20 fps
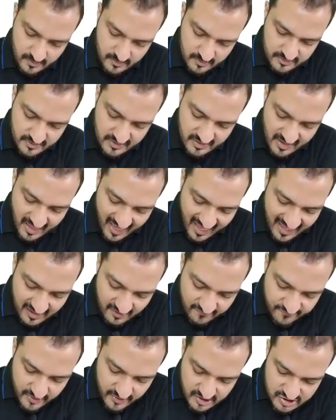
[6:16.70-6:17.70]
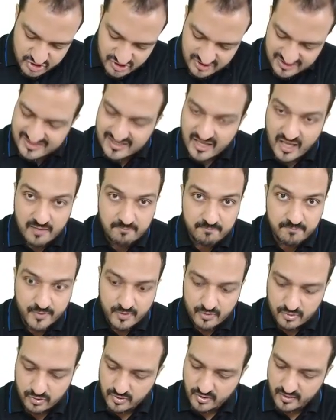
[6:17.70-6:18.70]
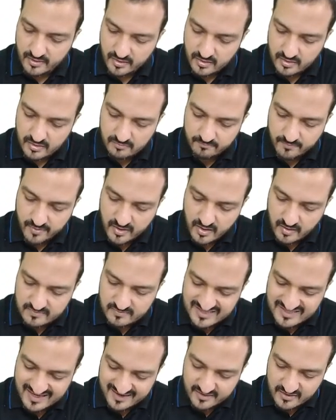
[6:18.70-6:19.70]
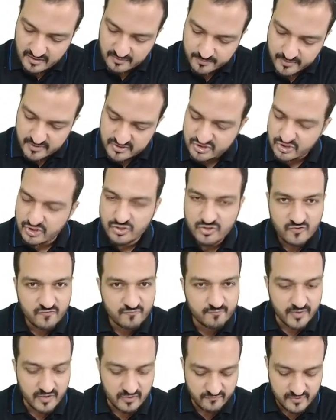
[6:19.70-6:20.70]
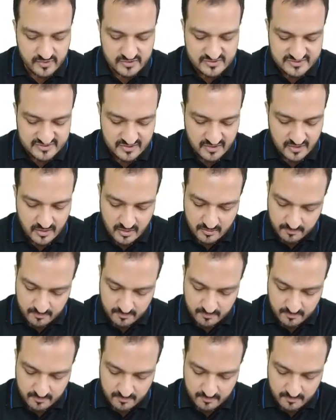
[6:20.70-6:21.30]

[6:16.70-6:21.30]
then average time per unit becomes 80% of previous.